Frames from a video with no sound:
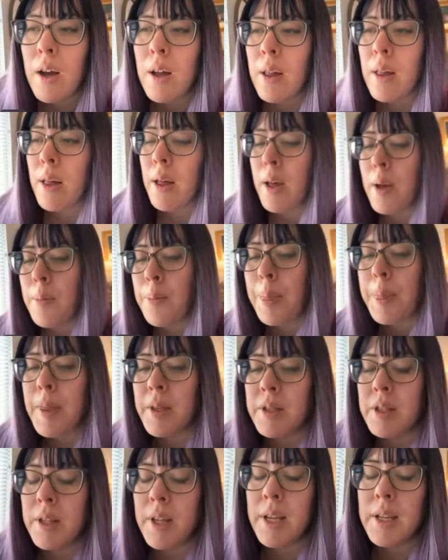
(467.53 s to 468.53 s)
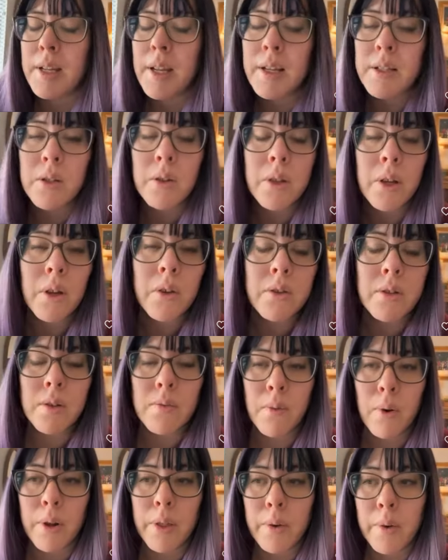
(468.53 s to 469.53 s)
Um, so the index only goes to
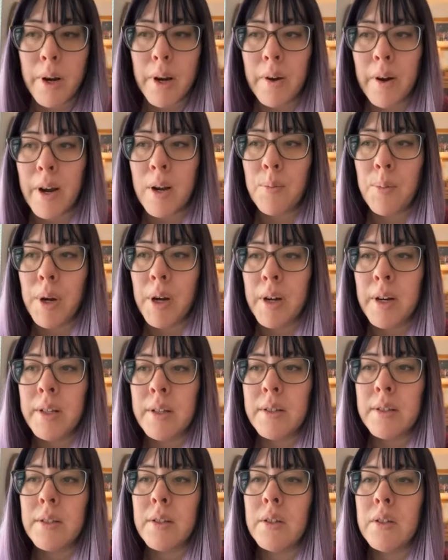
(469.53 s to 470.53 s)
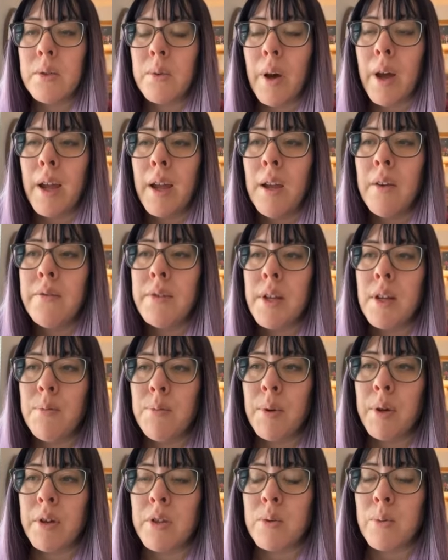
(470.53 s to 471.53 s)
fourth grade grandparents. So I have done
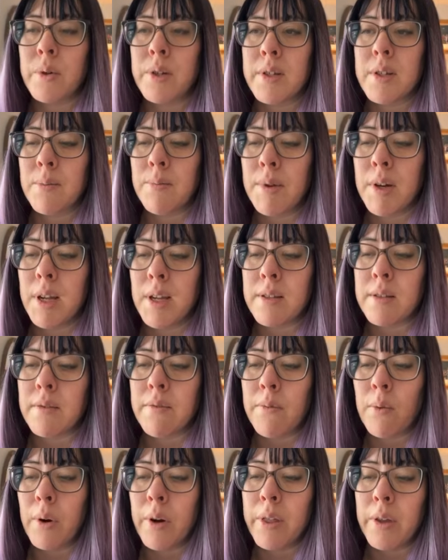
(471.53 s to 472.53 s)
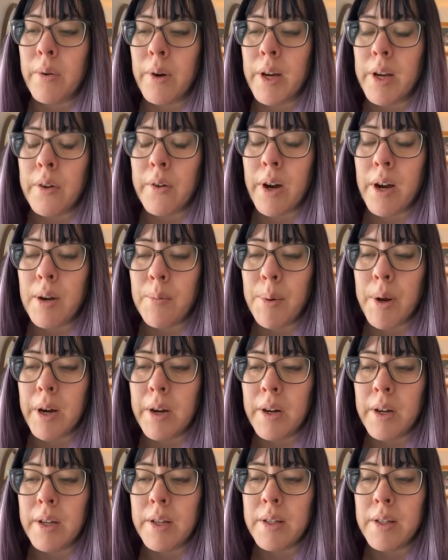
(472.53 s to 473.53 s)
books where somebody is a fourth grade
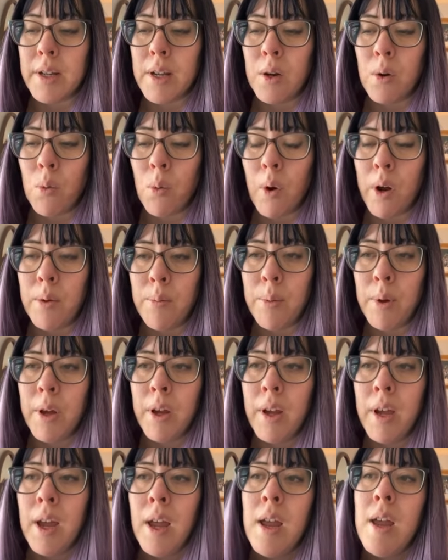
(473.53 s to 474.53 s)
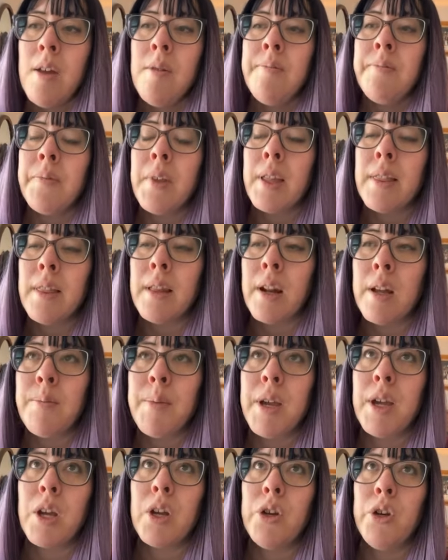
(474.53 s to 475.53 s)
grandparent in one book, and then I
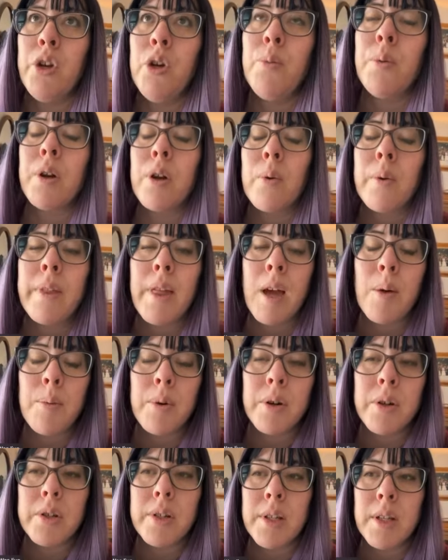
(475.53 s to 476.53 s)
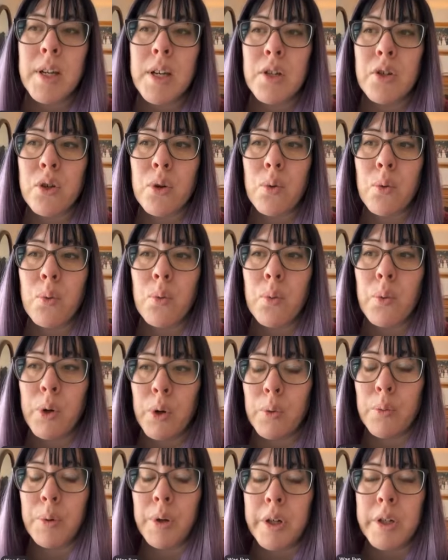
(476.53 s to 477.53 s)
make a new book where that person is a
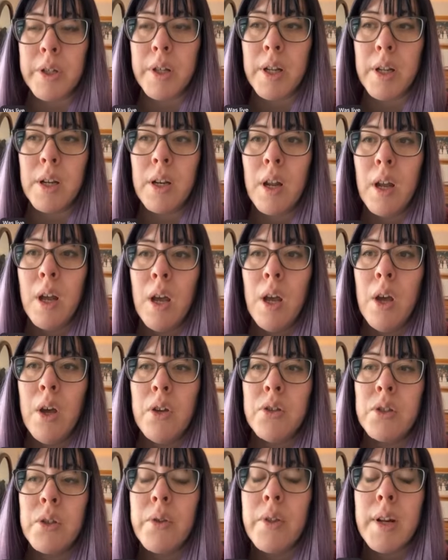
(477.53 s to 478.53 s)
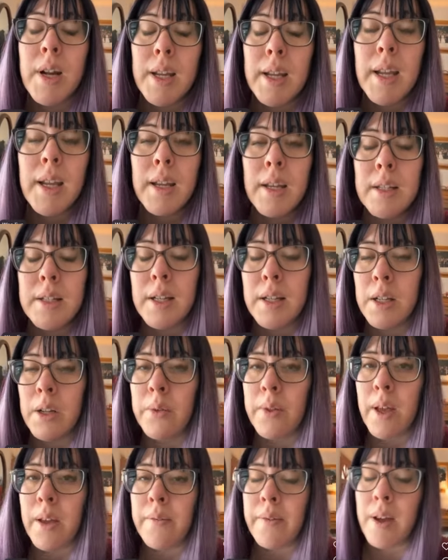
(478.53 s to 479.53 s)
root person so that I can continue
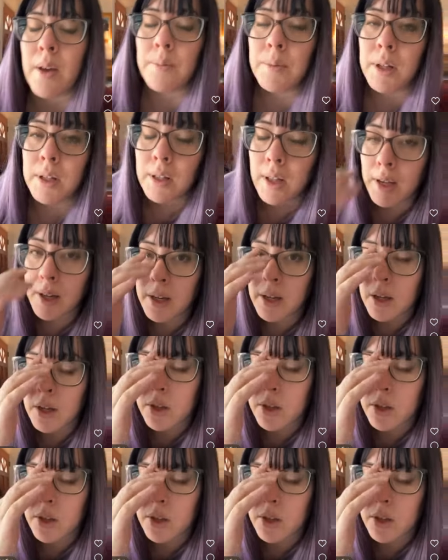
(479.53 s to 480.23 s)
that family line.